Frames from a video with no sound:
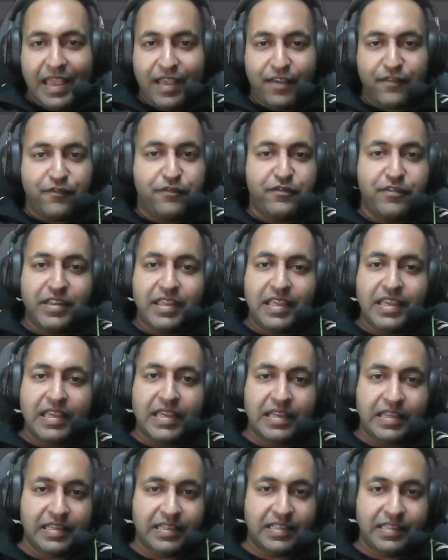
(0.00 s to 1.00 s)

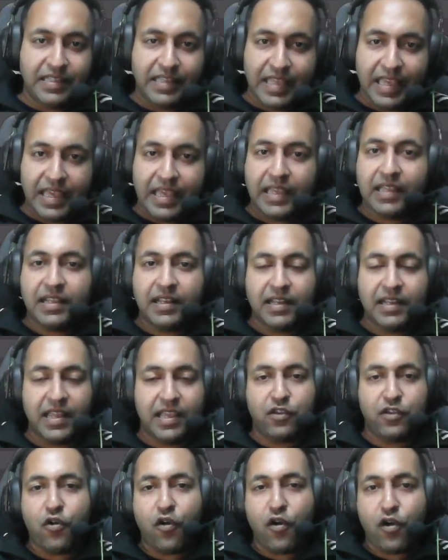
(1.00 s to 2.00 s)
everything,
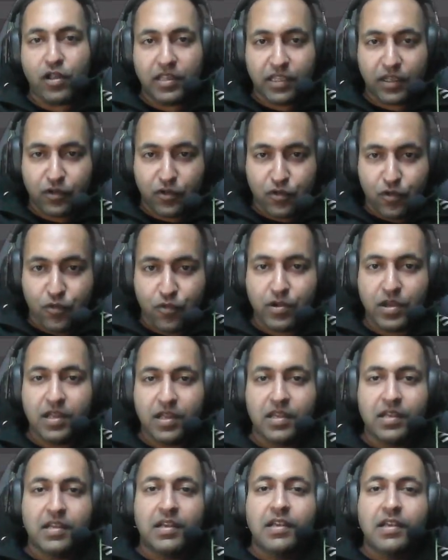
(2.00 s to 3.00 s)
like all the
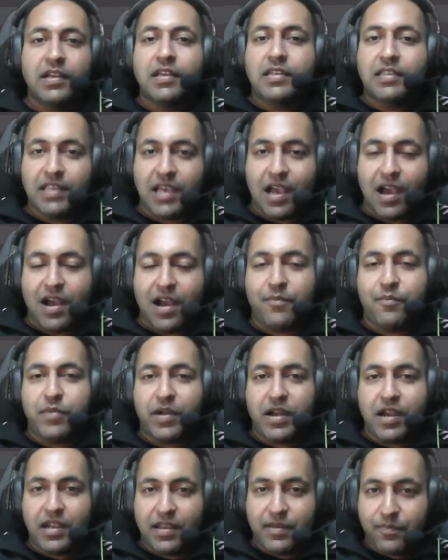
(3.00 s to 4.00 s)
code. Yeah,
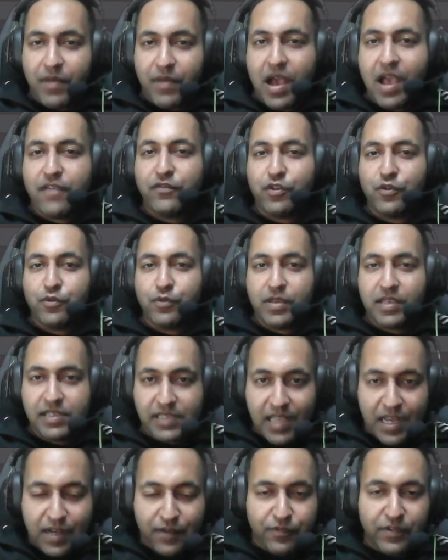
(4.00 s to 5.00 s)
but my view
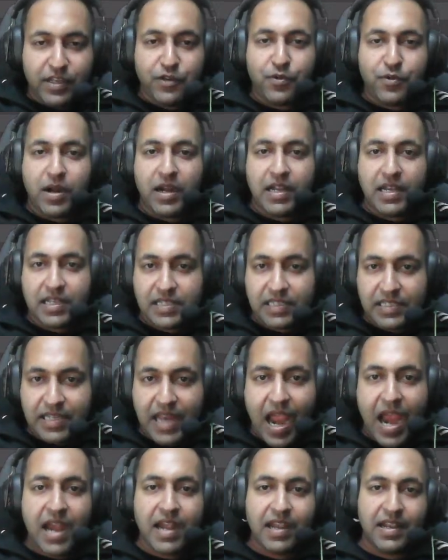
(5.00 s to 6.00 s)
is that we need to
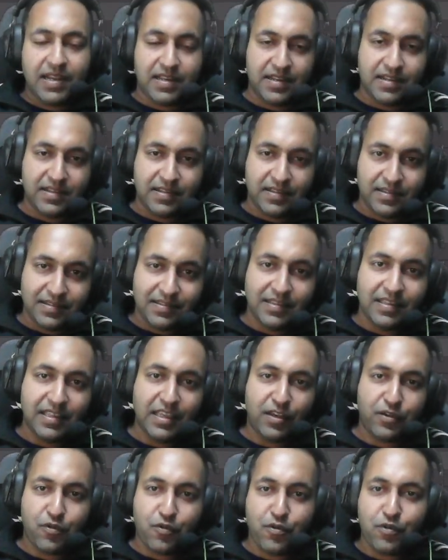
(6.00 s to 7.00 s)
understand
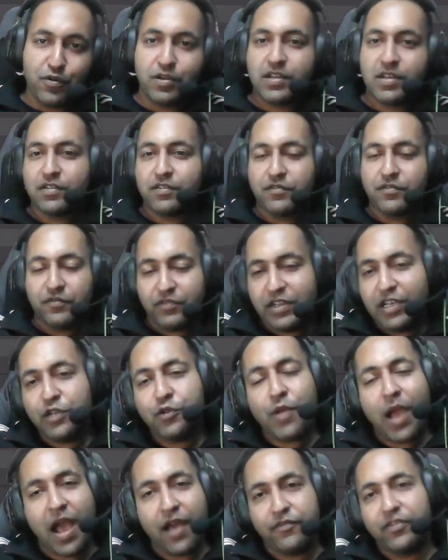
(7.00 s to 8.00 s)
the code. We
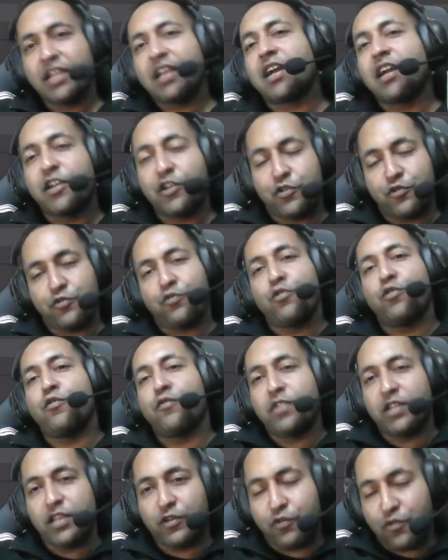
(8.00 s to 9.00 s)
need to have the control
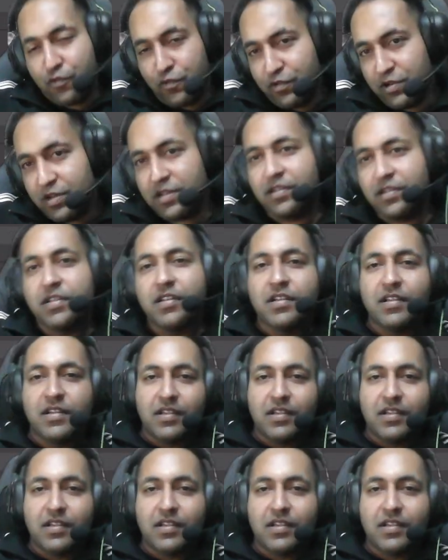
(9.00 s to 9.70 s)
over the code.